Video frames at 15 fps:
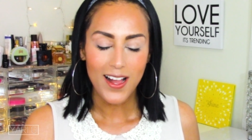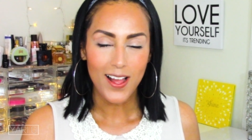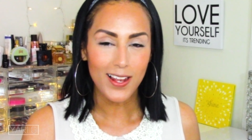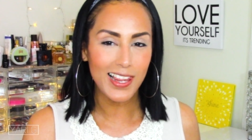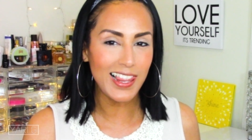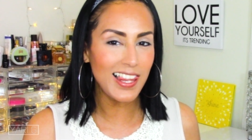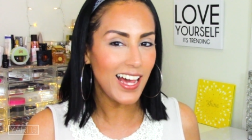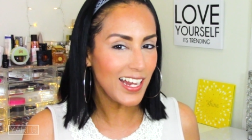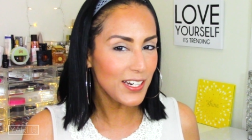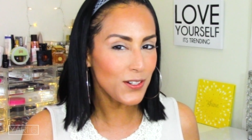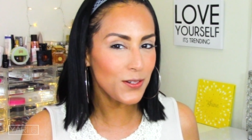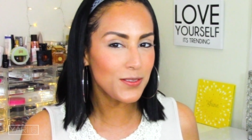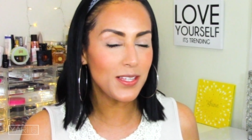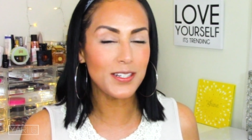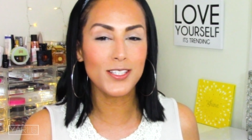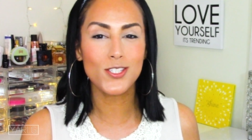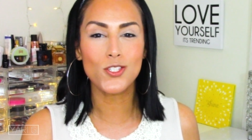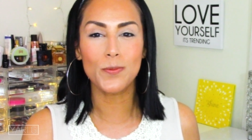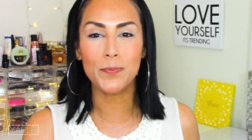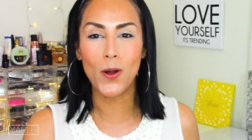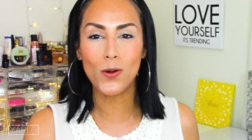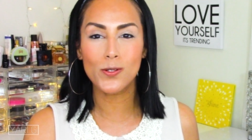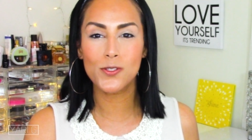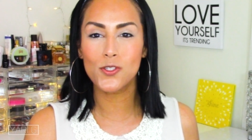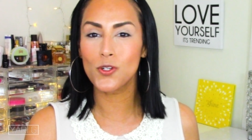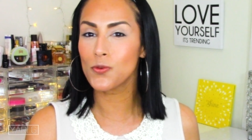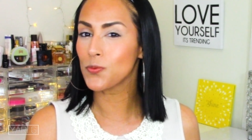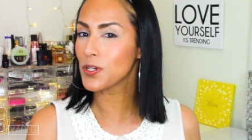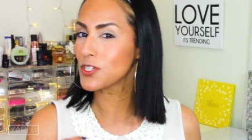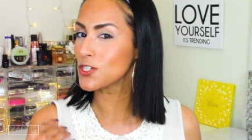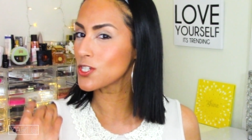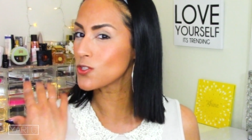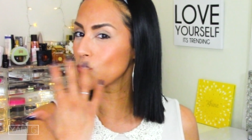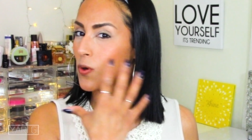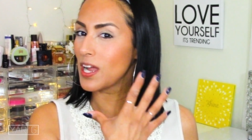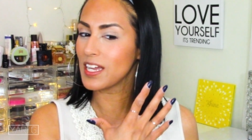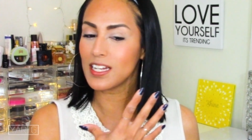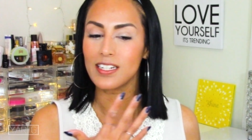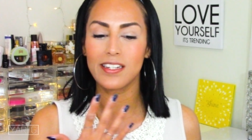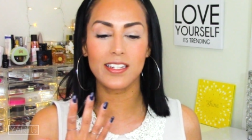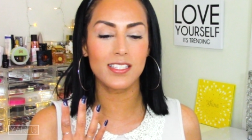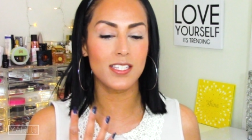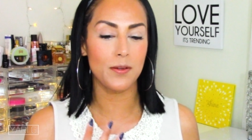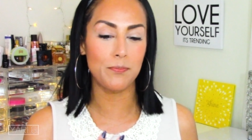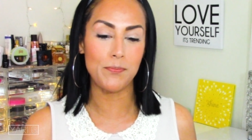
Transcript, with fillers: lighter than it's supposed to, which is why I needed to